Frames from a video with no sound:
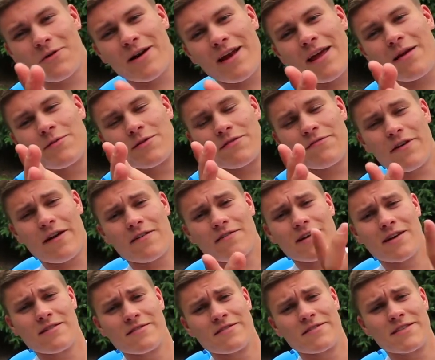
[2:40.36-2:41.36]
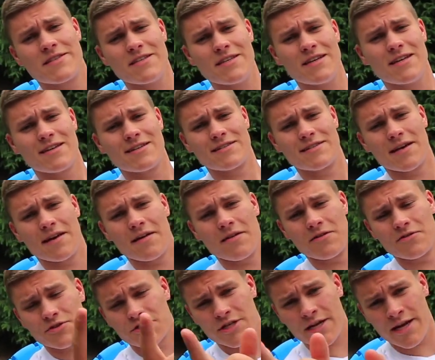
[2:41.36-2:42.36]
weren't able to file the L L C
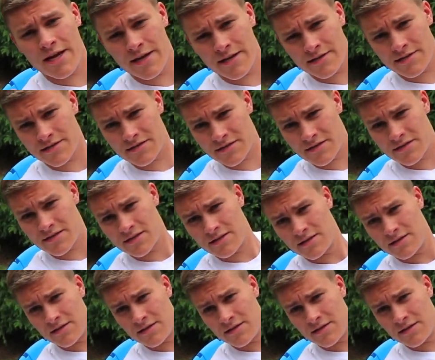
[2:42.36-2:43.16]
until Chase.